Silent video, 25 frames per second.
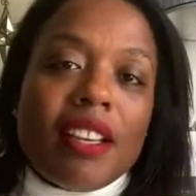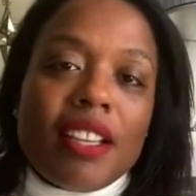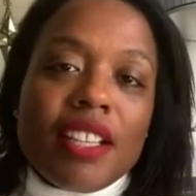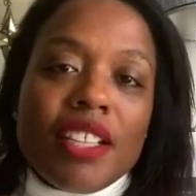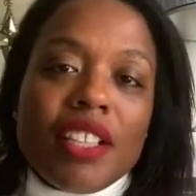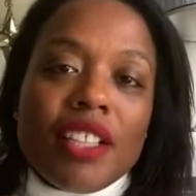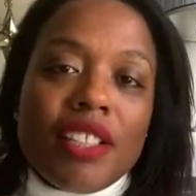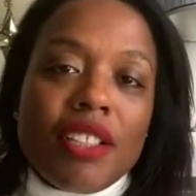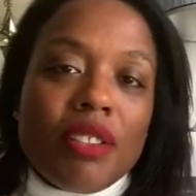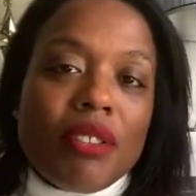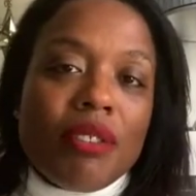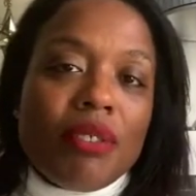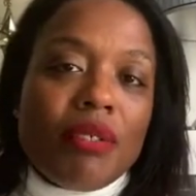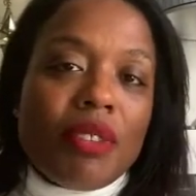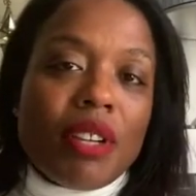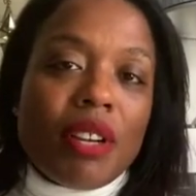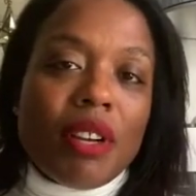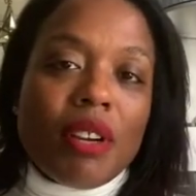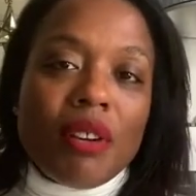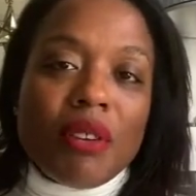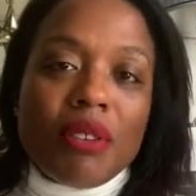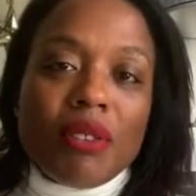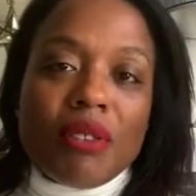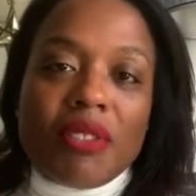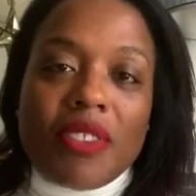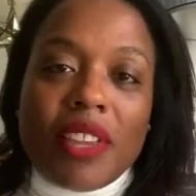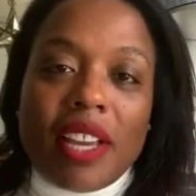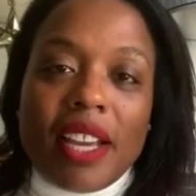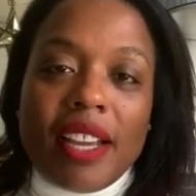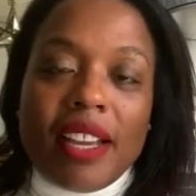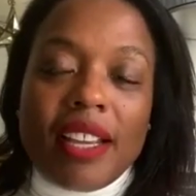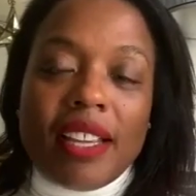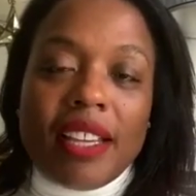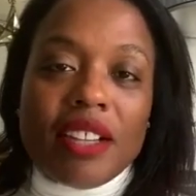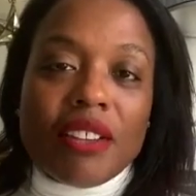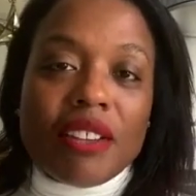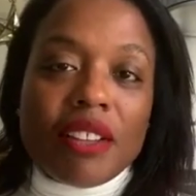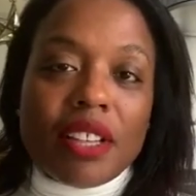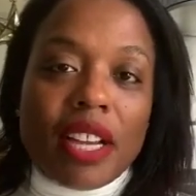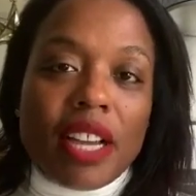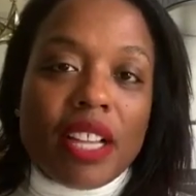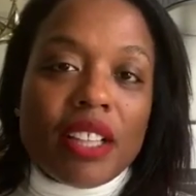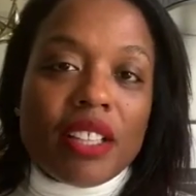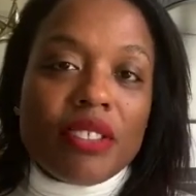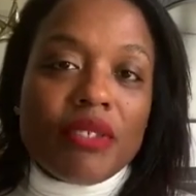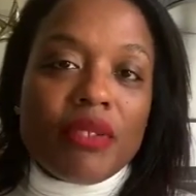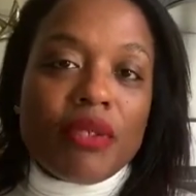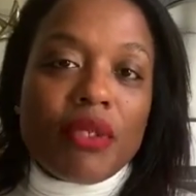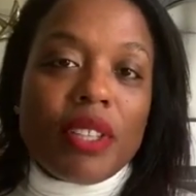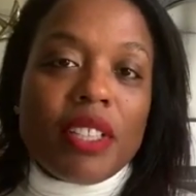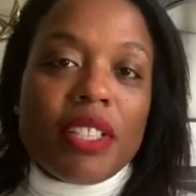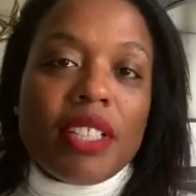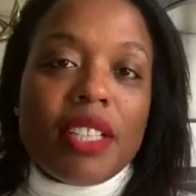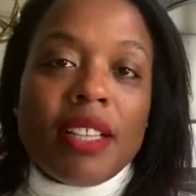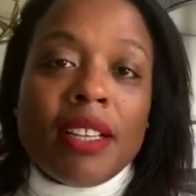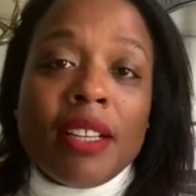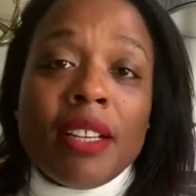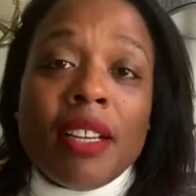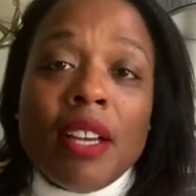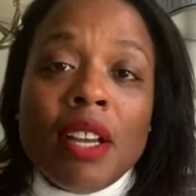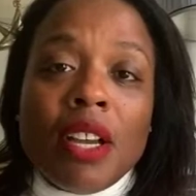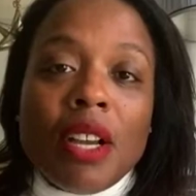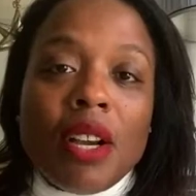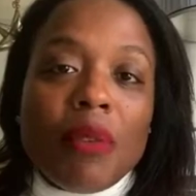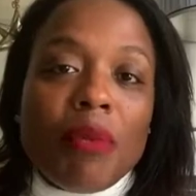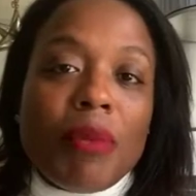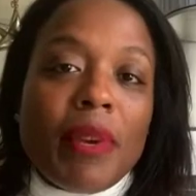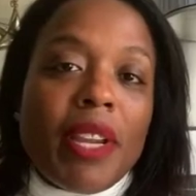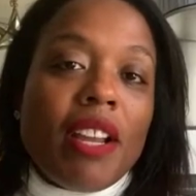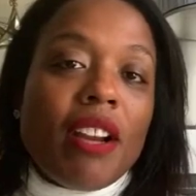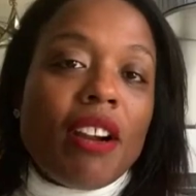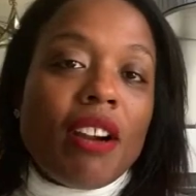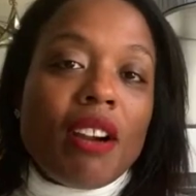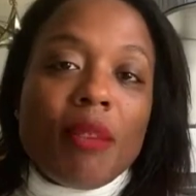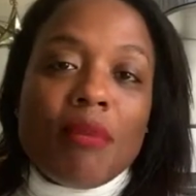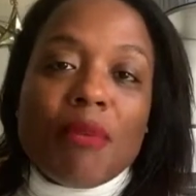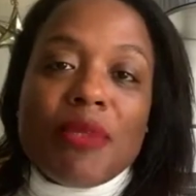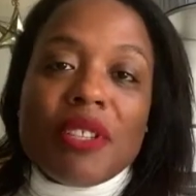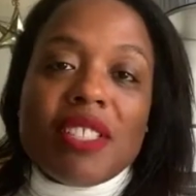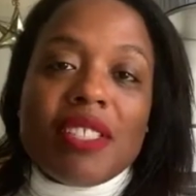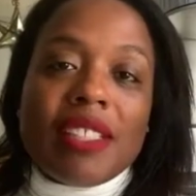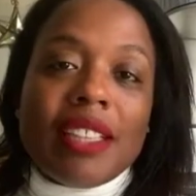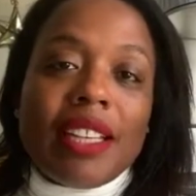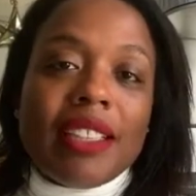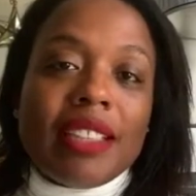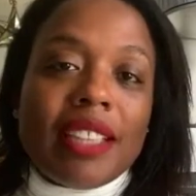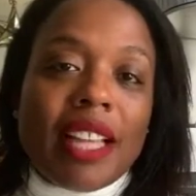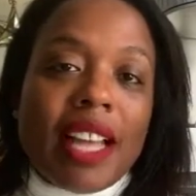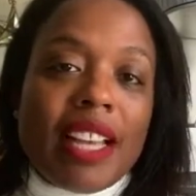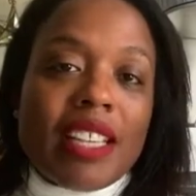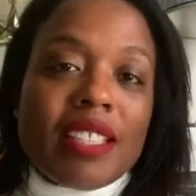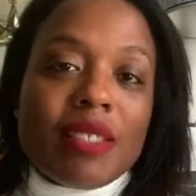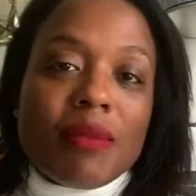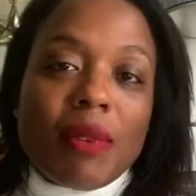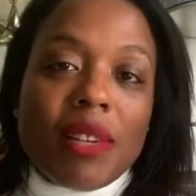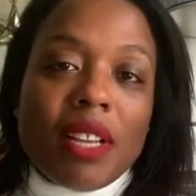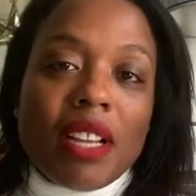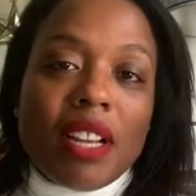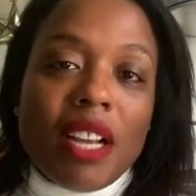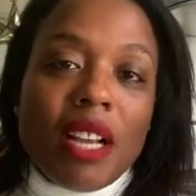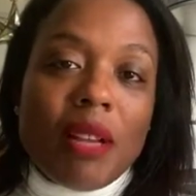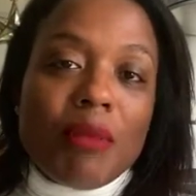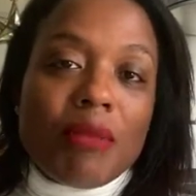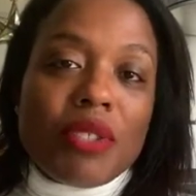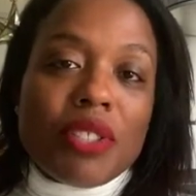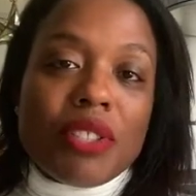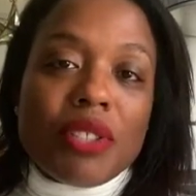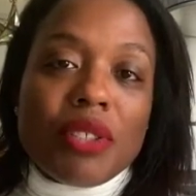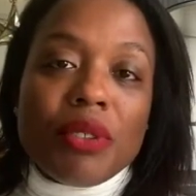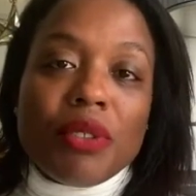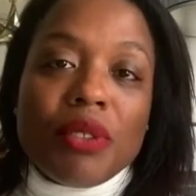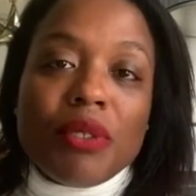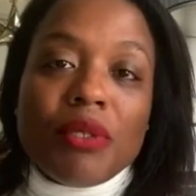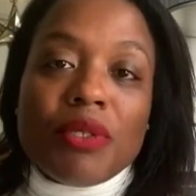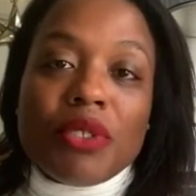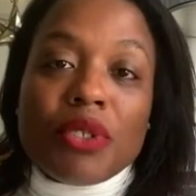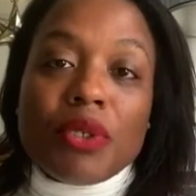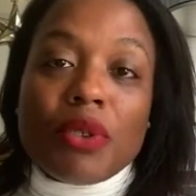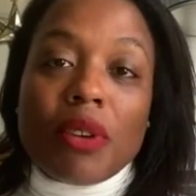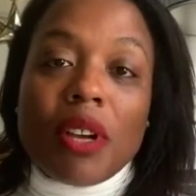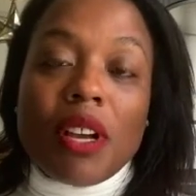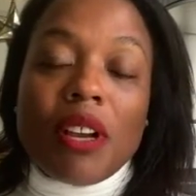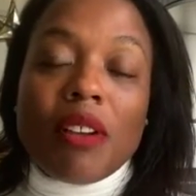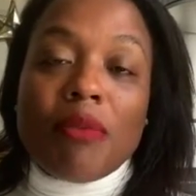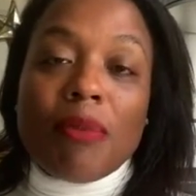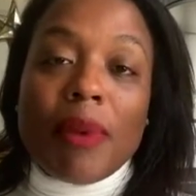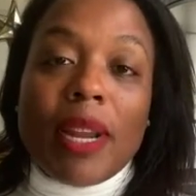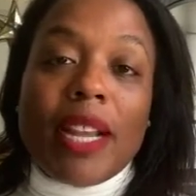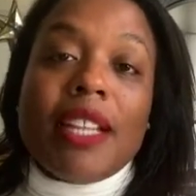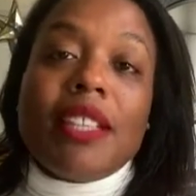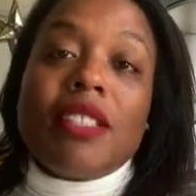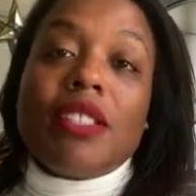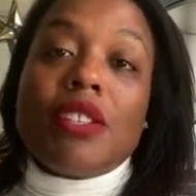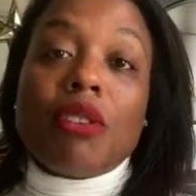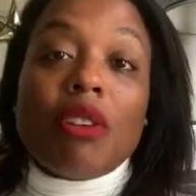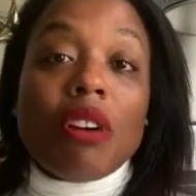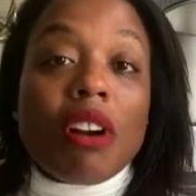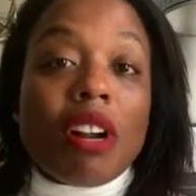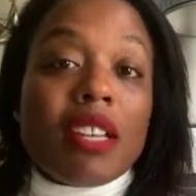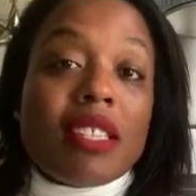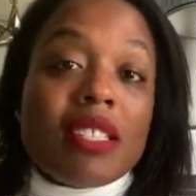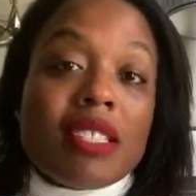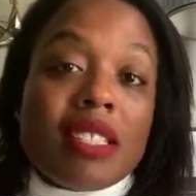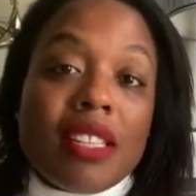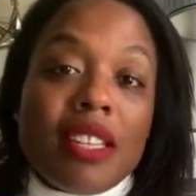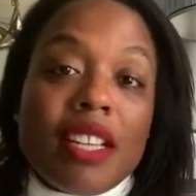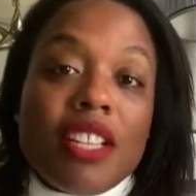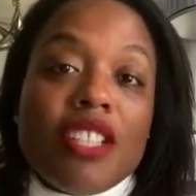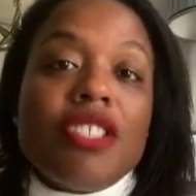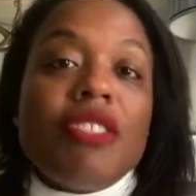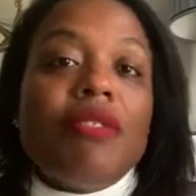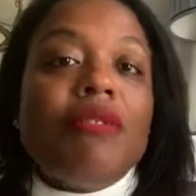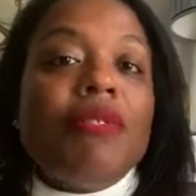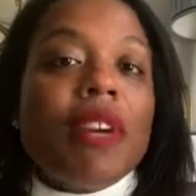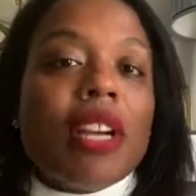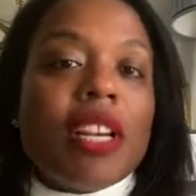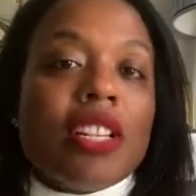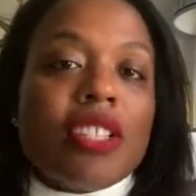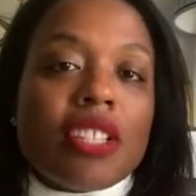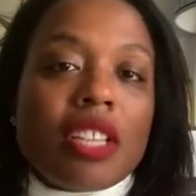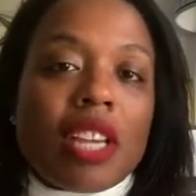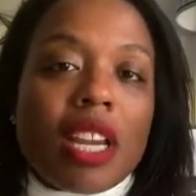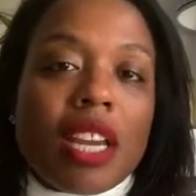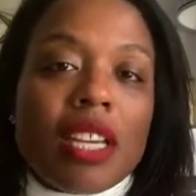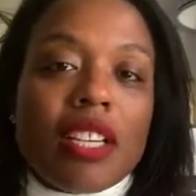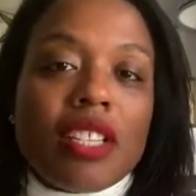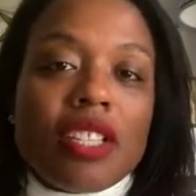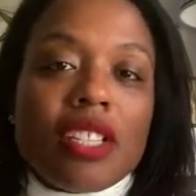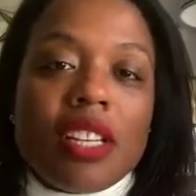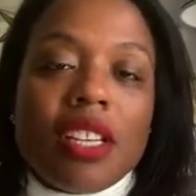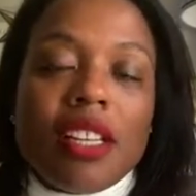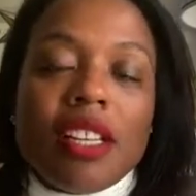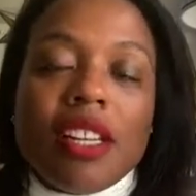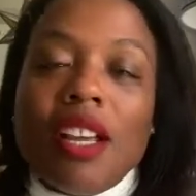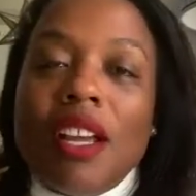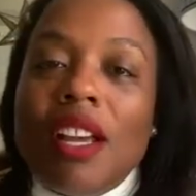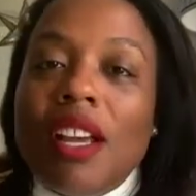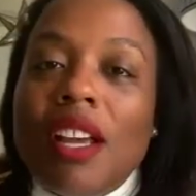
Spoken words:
You know that here in California, we are almost dead last when it comes to ratings across the nation for education,